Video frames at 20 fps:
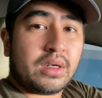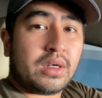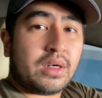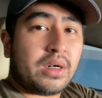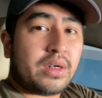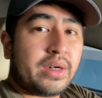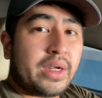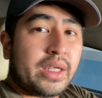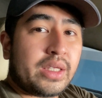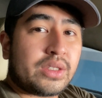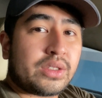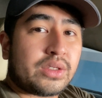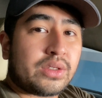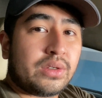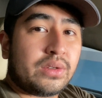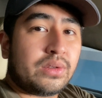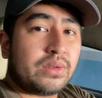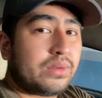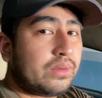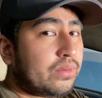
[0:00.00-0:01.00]
Alright,
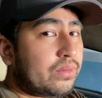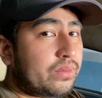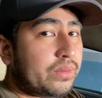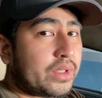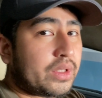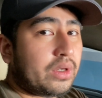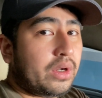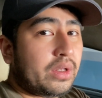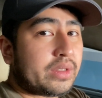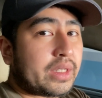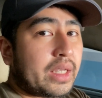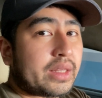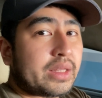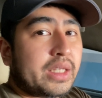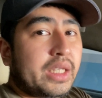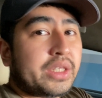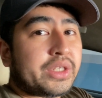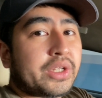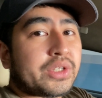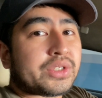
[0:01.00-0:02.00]
so with all that
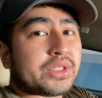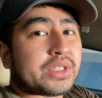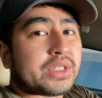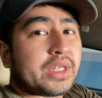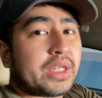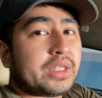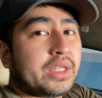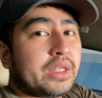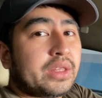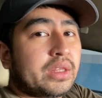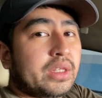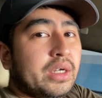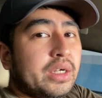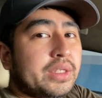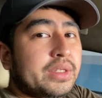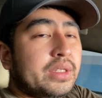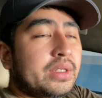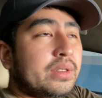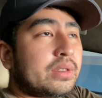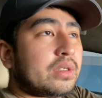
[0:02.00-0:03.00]
details said and
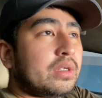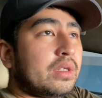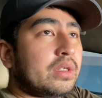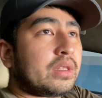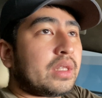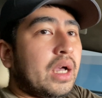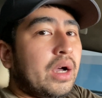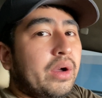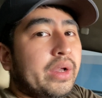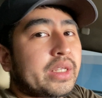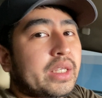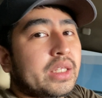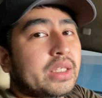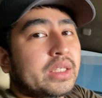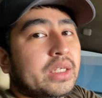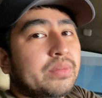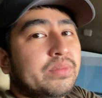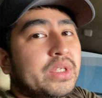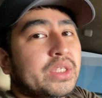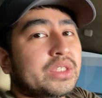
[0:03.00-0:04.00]
done, now I can
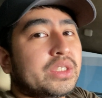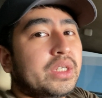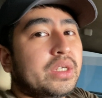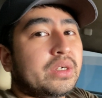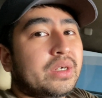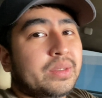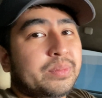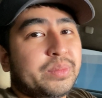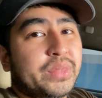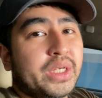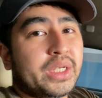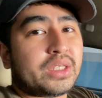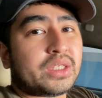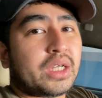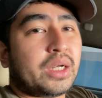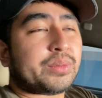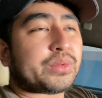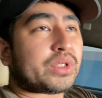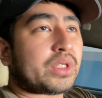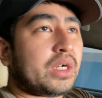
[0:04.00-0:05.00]
give the sneaker a big
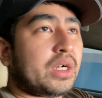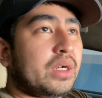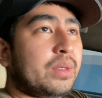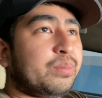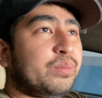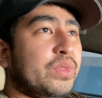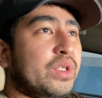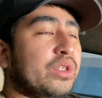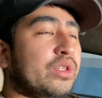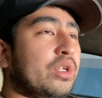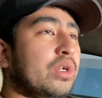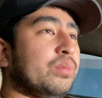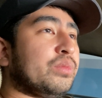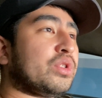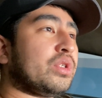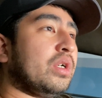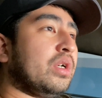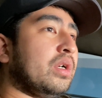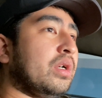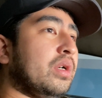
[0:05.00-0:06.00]
thumbs up in terms
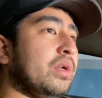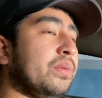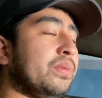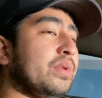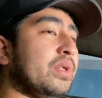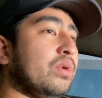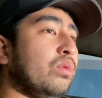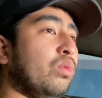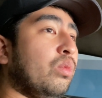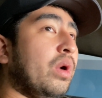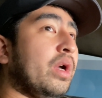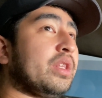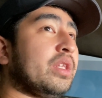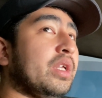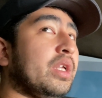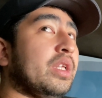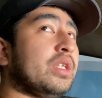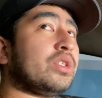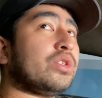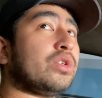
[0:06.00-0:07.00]
of what it's